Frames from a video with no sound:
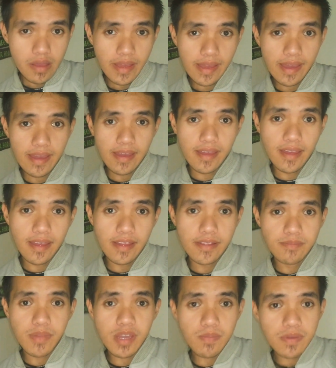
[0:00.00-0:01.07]

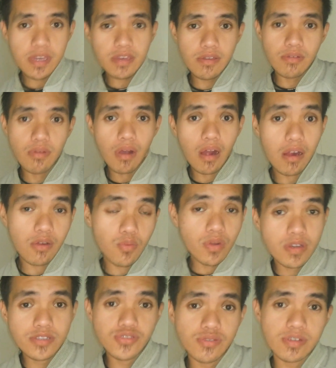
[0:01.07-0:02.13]
And maybe you are
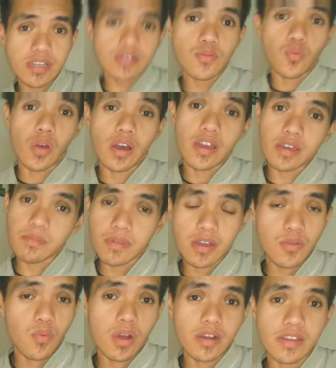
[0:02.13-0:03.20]
wondering why am I
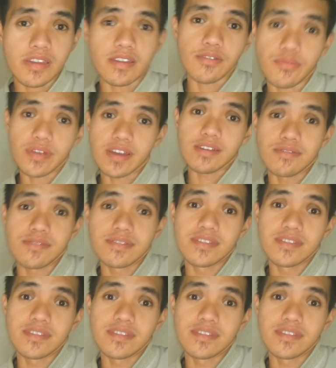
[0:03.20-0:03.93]
walking around.